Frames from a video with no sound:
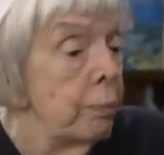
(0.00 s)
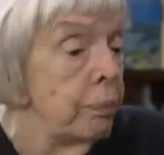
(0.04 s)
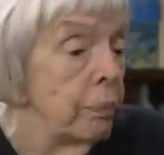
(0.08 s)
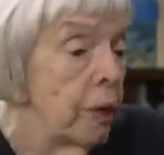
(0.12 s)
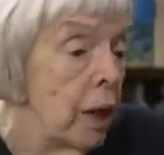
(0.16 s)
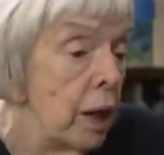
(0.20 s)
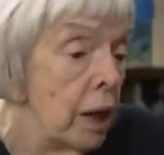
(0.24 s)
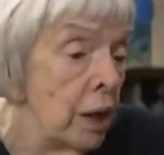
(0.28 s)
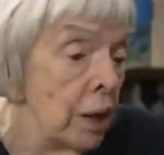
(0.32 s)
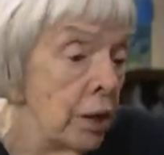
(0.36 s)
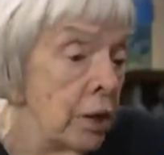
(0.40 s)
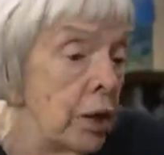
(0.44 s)

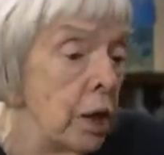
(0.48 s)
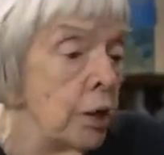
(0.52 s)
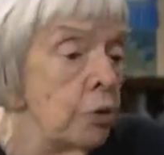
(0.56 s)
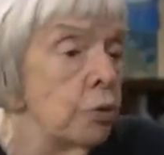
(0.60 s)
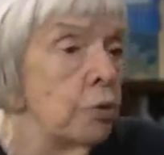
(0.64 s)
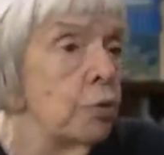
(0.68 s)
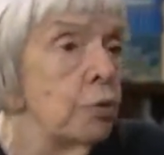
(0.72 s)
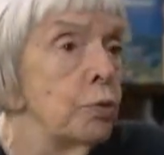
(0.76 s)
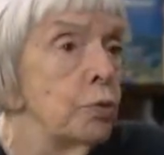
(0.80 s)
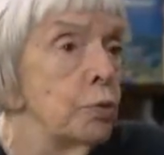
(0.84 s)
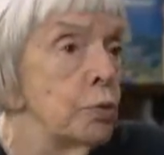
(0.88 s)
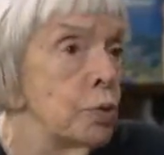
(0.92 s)
I've
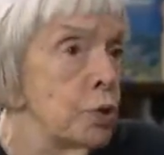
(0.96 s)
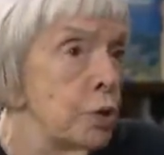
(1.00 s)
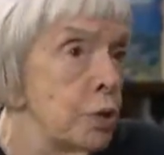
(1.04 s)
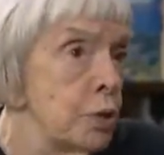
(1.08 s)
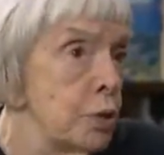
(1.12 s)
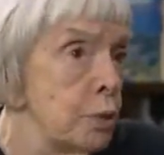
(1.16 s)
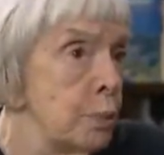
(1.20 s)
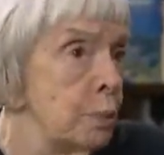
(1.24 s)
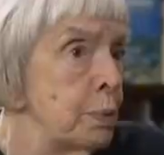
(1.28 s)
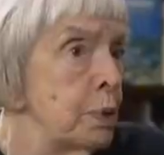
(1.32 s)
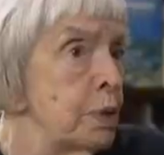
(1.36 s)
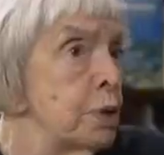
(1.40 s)
lived my
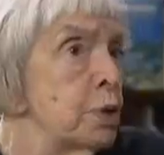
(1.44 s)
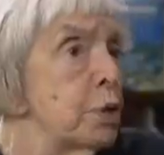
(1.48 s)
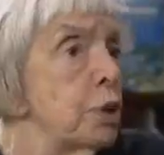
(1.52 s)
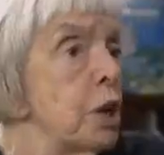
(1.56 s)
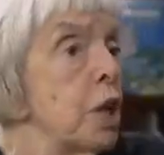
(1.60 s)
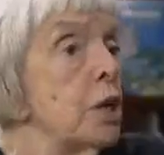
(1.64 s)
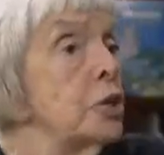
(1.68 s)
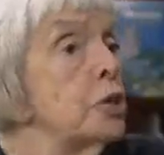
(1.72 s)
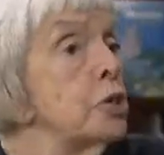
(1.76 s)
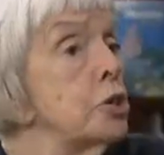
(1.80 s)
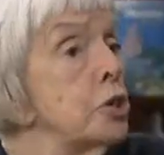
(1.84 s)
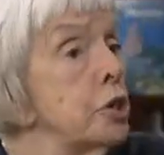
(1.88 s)
life
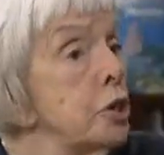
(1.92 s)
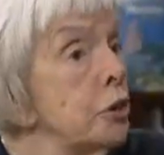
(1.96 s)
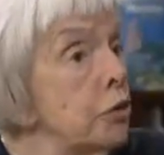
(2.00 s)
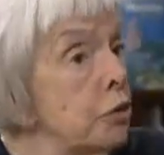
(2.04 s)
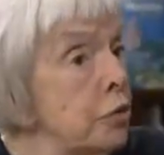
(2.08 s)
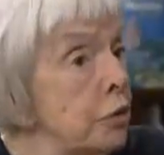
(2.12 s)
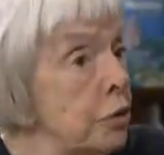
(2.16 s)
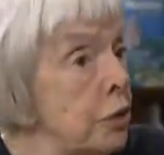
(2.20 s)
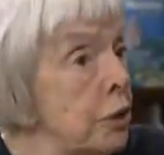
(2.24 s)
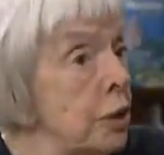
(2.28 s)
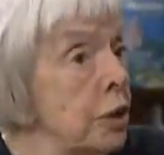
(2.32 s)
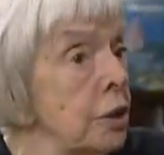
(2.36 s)
honestly,
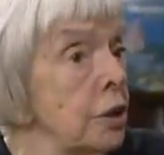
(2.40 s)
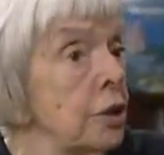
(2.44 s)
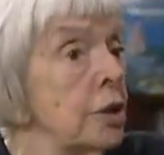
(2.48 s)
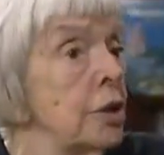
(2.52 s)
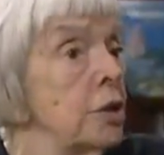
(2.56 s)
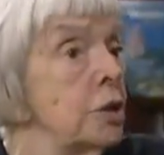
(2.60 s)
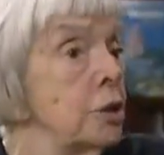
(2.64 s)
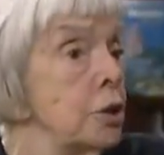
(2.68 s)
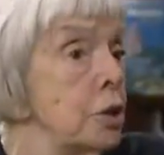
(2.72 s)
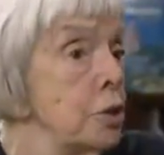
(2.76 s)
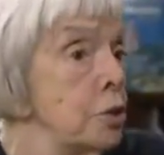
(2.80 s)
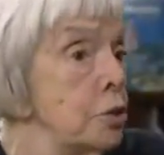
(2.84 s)
and I
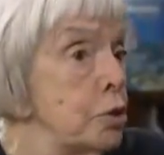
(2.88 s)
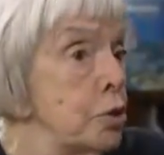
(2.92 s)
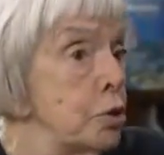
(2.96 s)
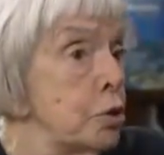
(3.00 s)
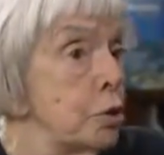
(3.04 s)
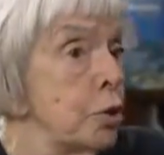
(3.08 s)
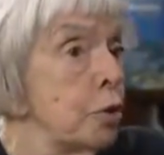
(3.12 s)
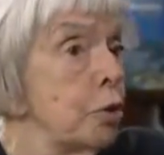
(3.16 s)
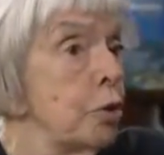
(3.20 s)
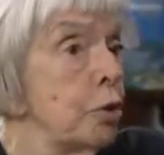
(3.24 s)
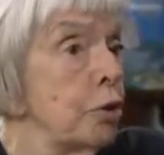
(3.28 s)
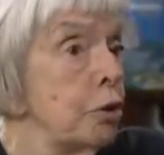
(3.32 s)
hope that in
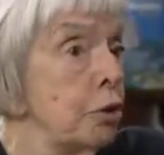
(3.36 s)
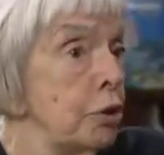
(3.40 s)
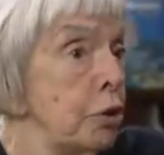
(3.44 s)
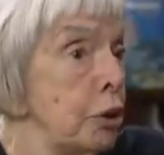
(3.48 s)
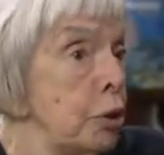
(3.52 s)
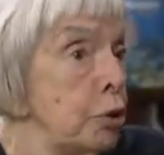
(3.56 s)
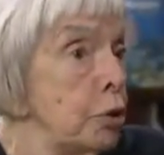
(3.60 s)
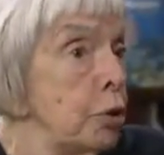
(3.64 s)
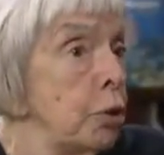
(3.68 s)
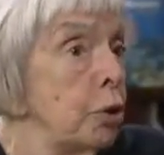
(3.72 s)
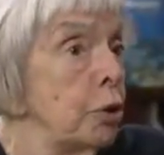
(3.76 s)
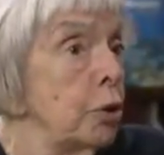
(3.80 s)
the time
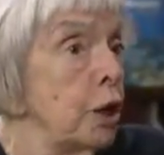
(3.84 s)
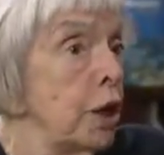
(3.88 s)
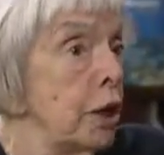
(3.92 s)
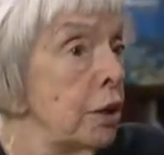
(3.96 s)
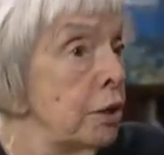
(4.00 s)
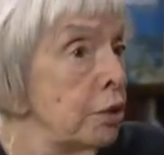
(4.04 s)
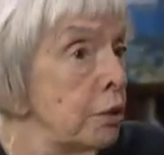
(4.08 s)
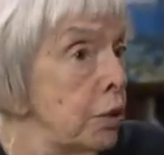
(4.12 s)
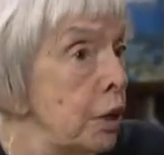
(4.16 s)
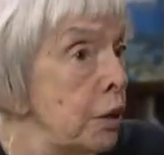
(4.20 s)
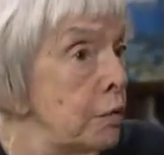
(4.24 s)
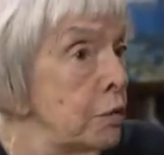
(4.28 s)
I have
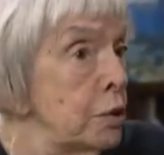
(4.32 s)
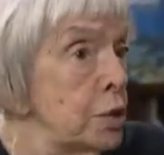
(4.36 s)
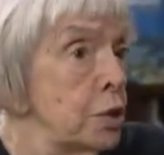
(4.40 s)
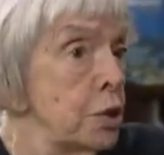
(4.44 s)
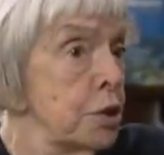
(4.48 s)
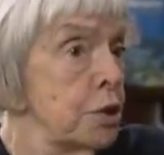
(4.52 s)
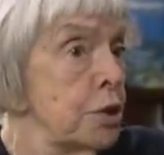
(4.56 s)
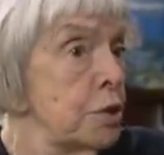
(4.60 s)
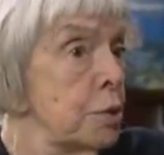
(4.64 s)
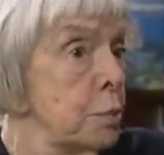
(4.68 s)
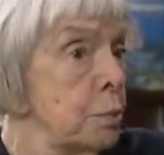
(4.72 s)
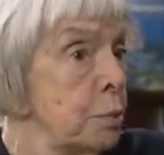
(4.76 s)
left,
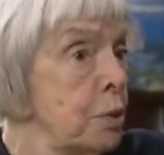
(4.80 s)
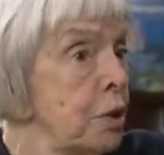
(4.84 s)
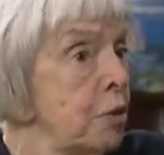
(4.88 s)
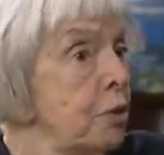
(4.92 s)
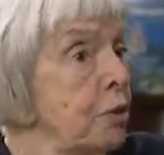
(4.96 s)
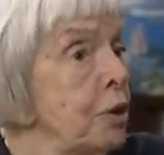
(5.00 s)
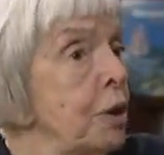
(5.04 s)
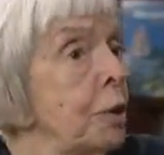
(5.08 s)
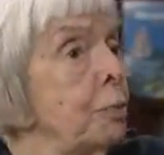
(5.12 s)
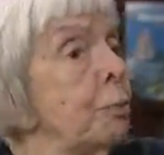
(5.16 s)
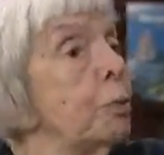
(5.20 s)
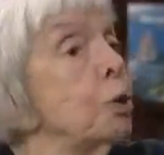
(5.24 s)
I can
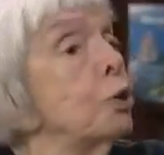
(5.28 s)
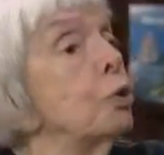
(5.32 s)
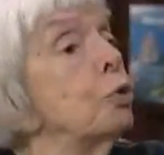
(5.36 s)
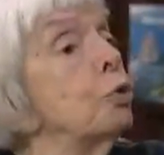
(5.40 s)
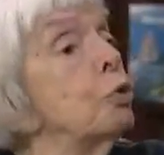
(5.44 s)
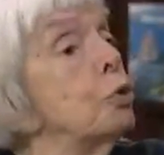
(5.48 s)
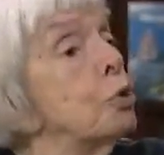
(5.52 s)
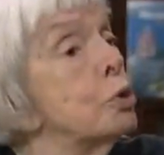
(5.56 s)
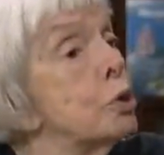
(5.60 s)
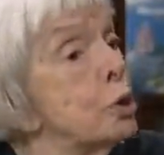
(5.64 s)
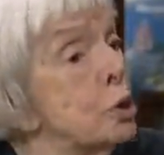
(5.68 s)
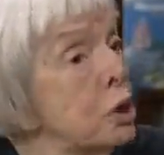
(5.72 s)
continue
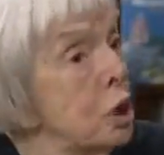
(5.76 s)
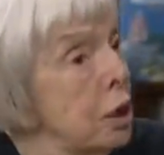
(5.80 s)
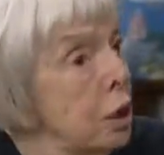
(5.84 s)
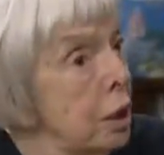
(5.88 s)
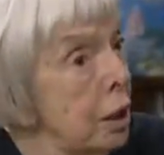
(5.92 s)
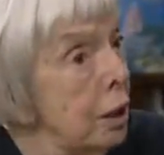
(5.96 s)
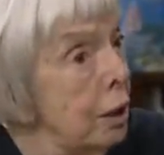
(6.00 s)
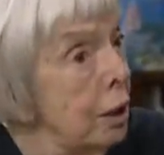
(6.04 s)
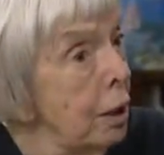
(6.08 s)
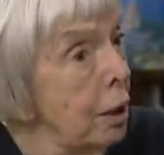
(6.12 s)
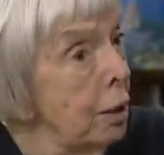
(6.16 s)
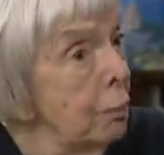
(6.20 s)
to do
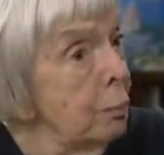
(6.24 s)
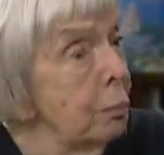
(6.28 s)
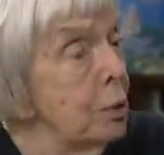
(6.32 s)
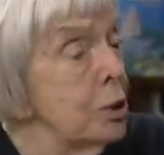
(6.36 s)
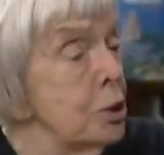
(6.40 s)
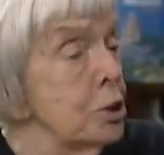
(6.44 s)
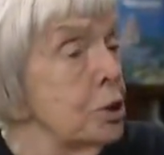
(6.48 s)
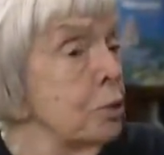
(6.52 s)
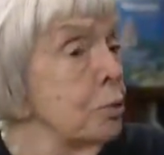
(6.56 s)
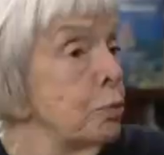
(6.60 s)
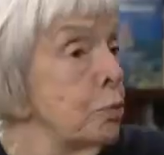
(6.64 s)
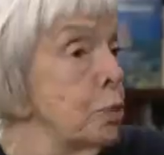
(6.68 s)
that.
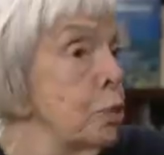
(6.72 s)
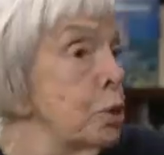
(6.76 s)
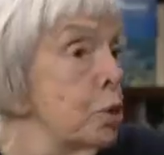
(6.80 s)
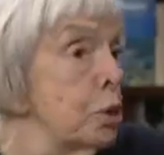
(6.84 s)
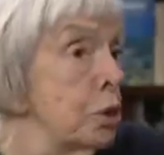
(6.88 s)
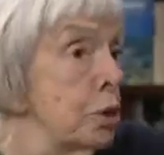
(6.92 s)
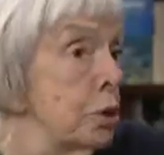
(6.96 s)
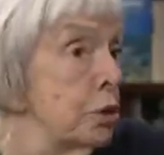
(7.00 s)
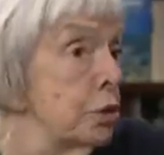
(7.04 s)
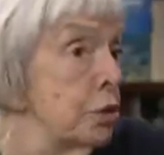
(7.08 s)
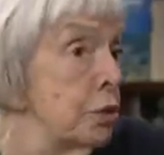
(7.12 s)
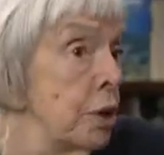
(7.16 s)

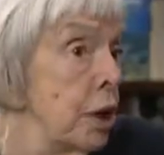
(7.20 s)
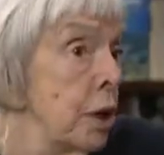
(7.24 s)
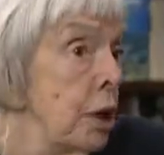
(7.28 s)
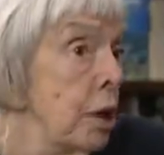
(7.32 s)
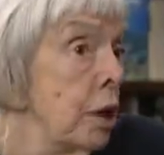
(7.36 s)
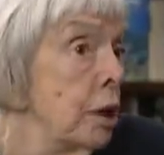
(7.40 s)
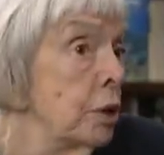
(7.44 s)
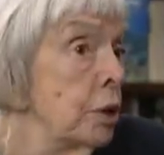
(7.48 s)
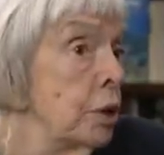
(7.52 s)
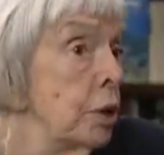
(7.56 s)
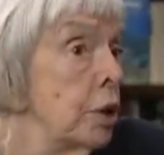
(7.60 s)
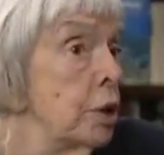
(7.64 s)
So I'm
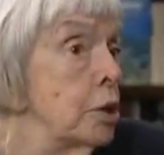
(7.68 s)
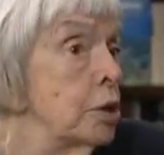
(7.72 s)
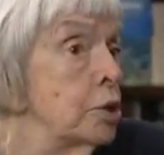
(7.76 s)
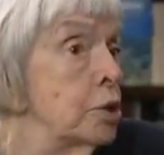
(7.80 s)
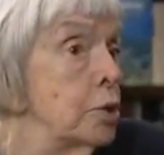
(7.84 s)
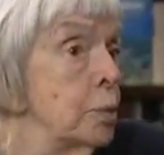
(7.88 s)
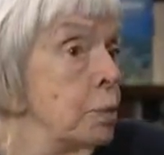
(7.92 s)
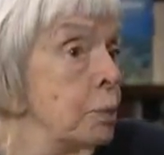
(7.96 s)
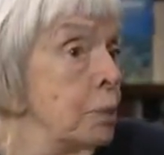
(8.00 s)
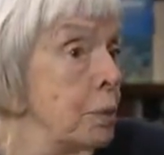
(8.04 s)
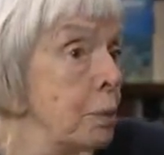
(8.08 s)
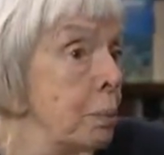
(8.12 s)
not
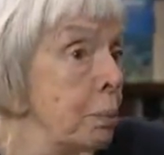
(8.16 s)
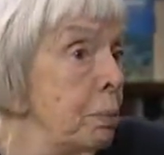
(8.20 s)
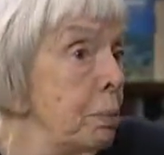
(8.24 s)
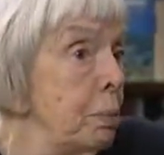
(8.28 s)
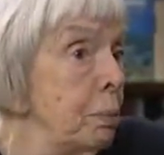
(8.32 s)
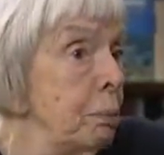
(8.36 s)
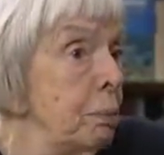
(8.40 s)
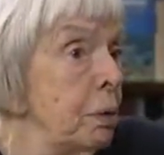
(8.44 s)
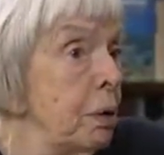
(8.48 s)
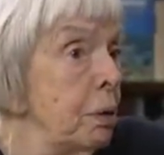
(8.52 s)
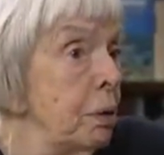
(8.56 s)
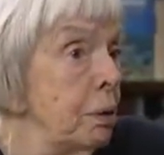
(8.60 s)
worried, and
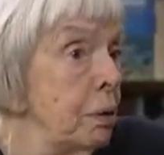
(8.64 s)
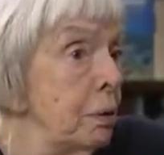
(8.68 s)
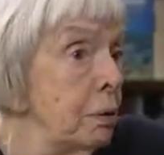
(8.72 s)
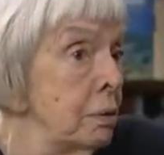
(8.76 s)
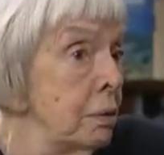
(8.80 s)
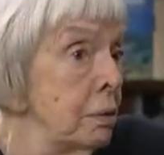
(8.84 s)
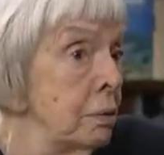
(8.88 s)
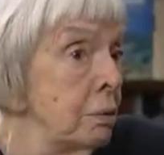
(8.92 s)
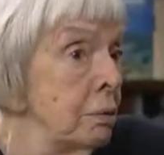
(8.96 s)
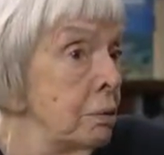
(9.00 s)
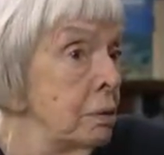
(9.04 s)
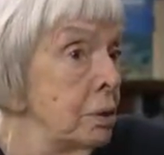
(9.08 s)
I'm doing
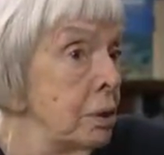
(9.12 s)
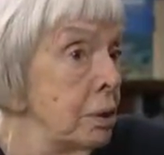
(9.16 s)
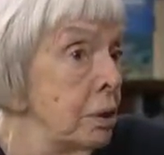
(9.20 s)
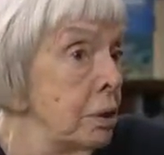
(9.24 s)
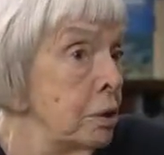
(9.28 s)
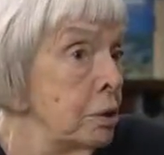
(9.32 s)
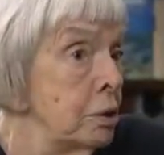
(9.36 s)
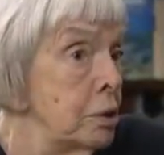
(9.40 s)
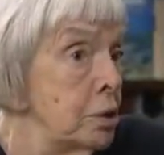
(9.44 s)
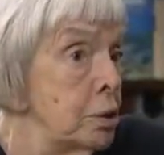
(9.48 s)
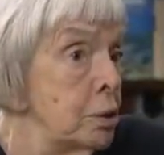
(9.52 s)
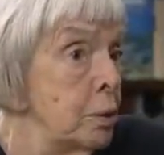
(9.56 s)
fine.